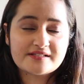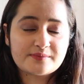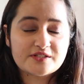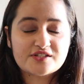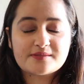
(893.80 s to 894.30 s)

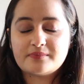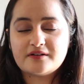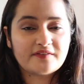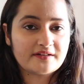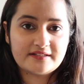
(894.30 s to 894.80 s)
which is
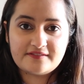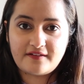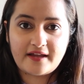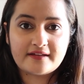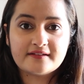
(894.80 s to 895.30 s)
perfectly
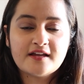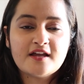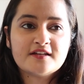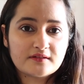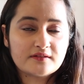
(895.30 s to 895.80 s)
fine.
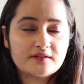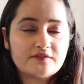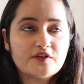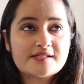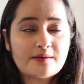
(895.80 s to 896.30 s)
If
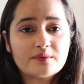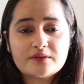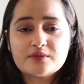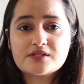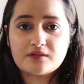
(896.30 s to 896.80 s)
you're someone who
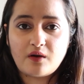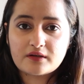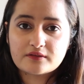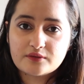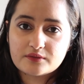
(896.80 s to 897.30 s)
is
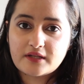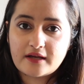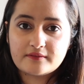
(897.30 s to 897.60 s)
not good